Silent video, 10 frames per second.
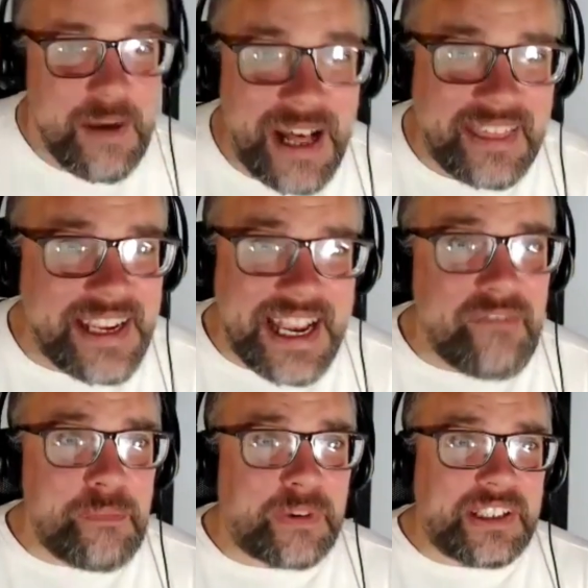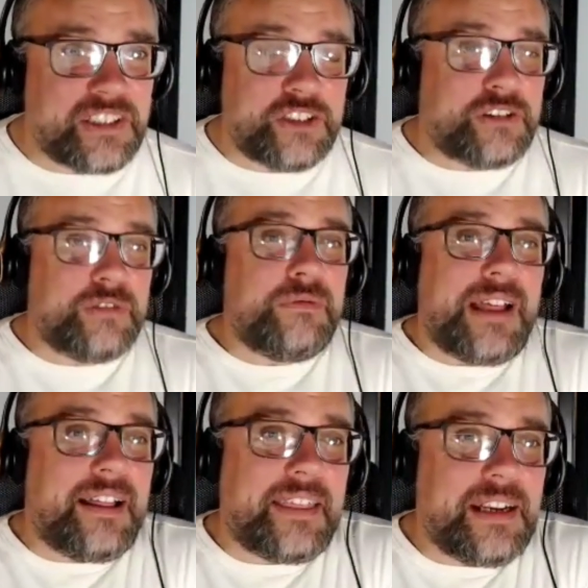But I think everybody should do
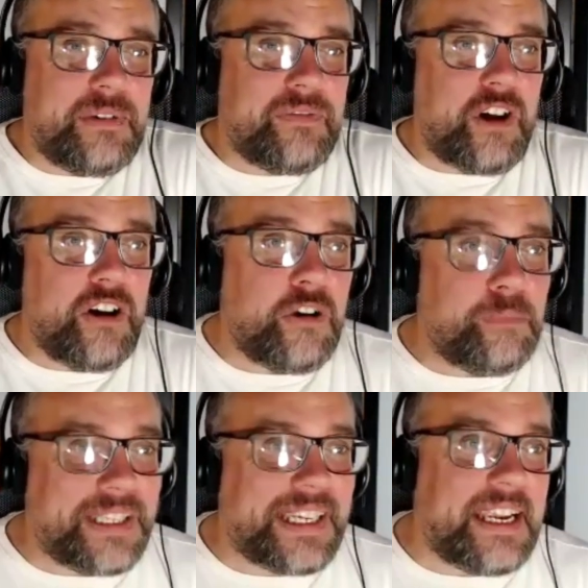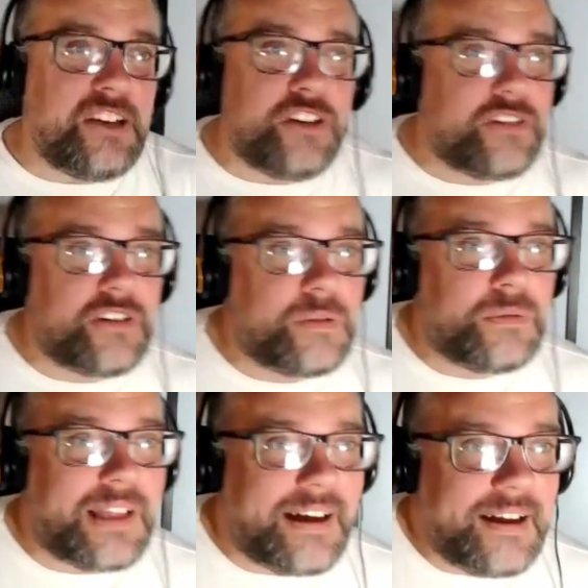that. I think we've got an obligation to
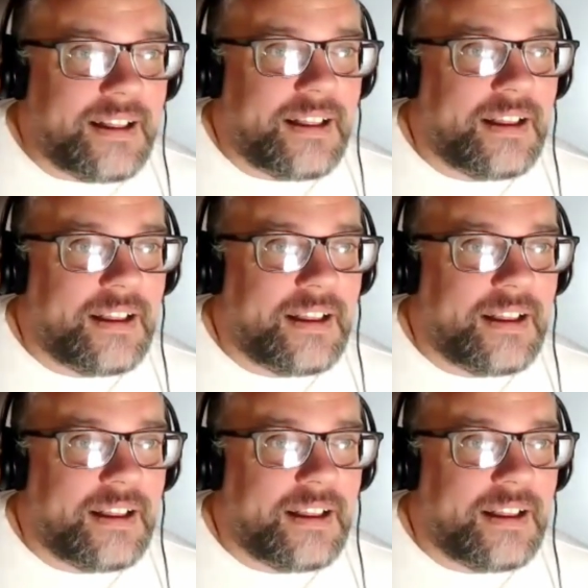do that,